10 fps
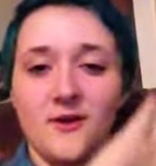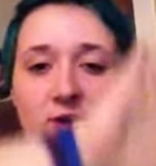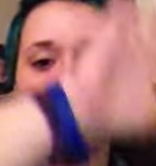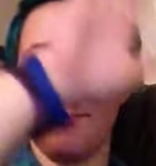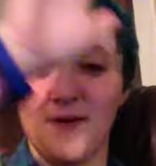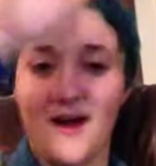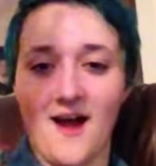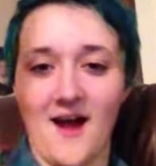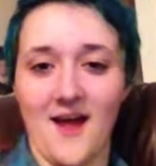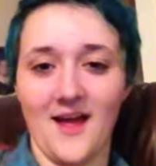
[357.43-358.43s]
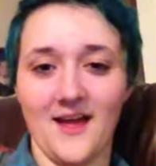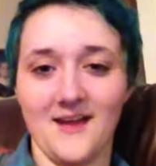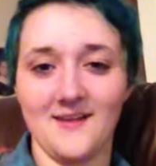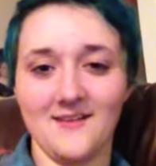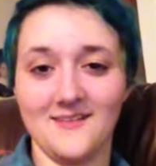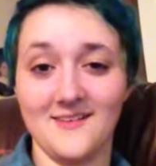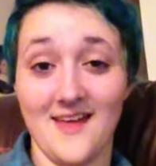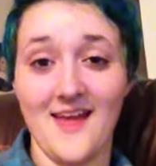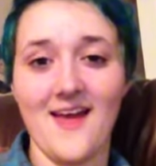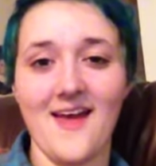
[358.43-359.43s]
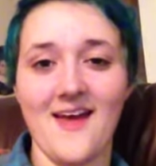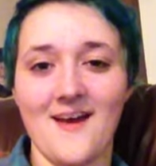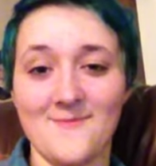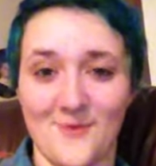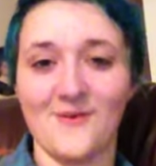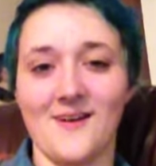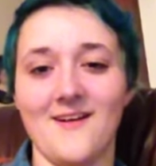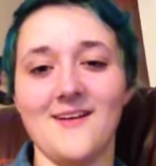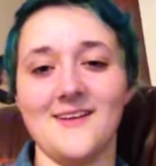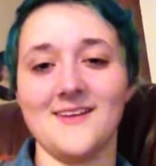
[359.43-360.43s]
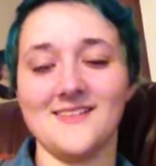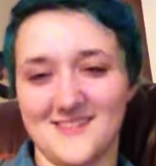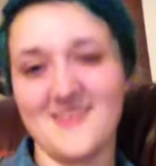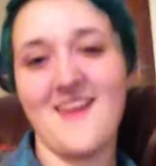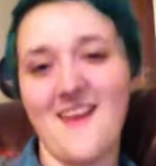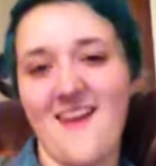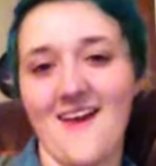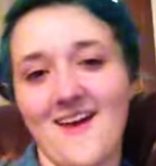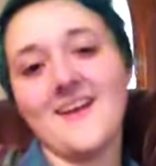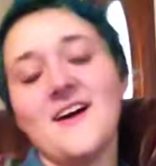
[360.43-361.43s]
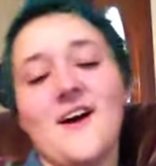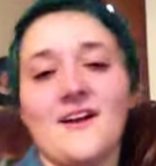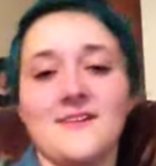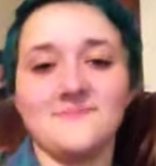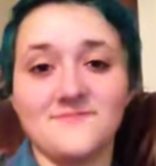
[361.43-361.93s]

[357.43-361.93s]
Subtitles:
Goodbye. Yeah, Pocahontas. Yeah. All right.